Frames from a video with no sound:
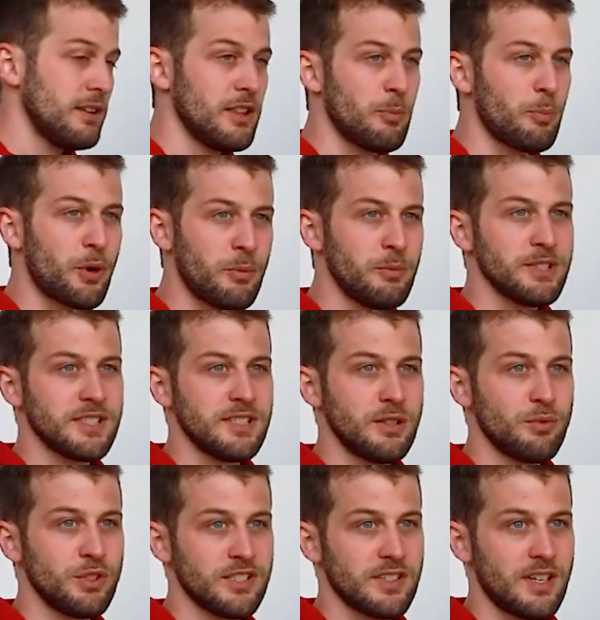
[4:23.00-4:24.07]
The
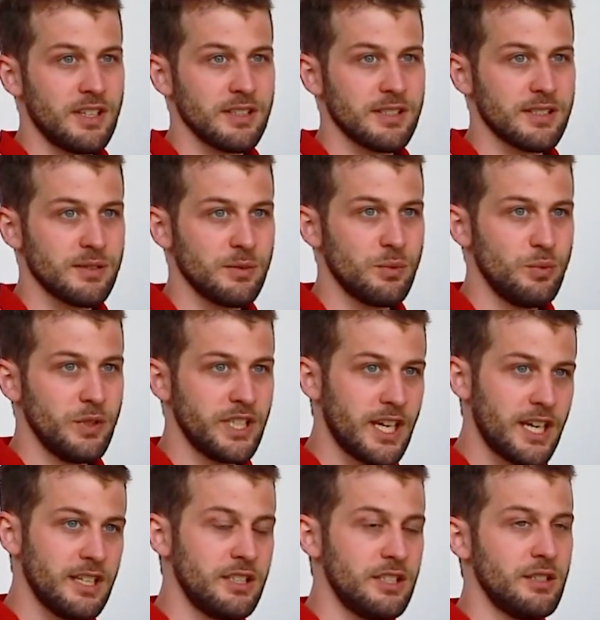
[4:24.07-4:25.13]
promising results we
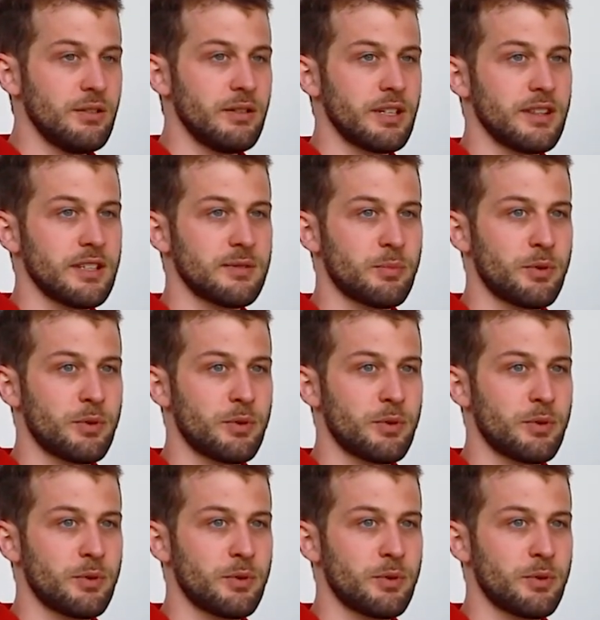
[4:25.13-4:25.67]
gained during this